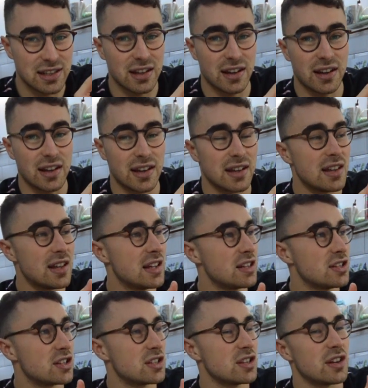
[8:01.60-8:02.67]
dying,
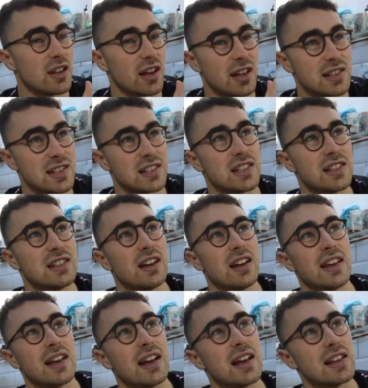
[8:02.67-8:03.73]
just know that assisted
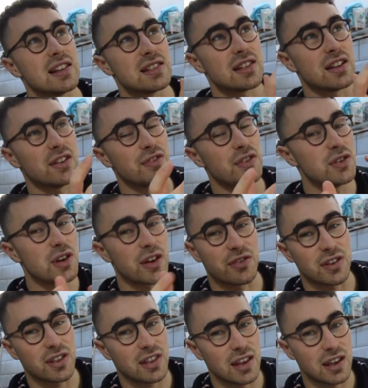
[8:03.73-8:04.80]
dying has a few
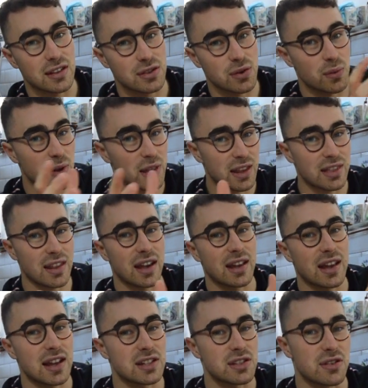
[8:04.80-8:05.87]
different things within that
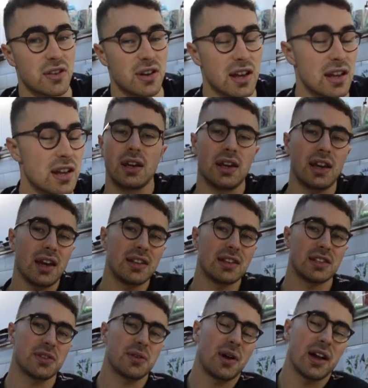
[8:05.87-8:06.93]
category. Again,
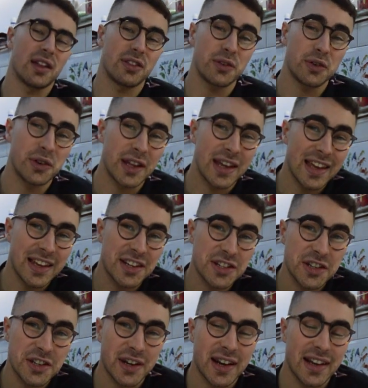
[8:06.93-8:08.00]
this is quite a thorny
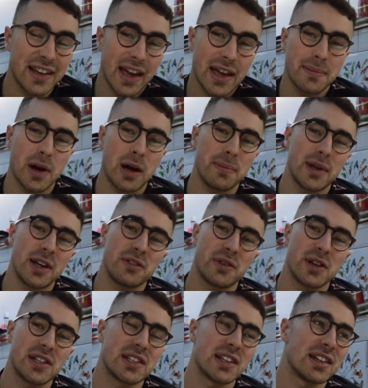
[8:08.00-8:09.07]
issue, and it came up in a
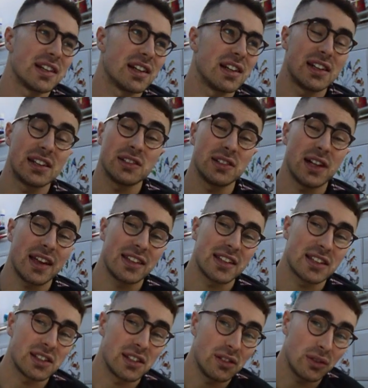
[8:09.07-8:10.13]
recent clinical
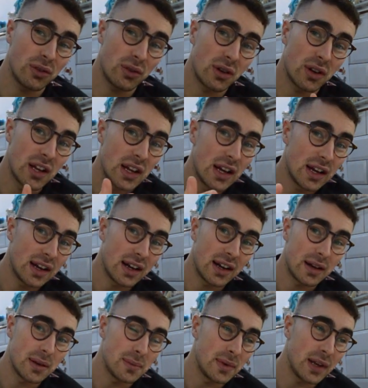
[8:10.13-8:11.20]
ethics and law
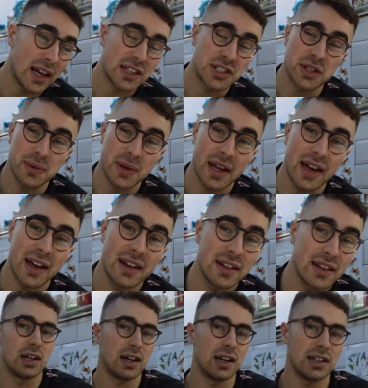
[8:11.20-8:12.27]
lecture we had.
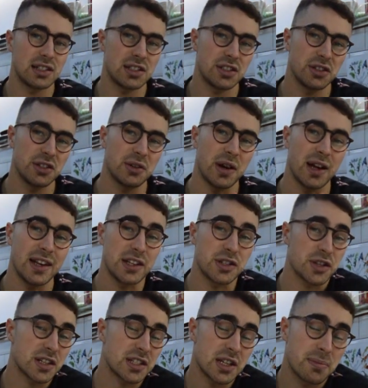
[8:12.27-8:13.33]
I listened to quite an
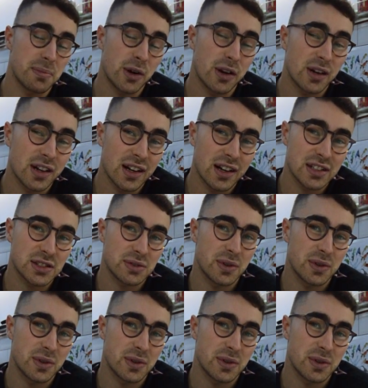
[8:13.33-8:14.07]
interesting podcast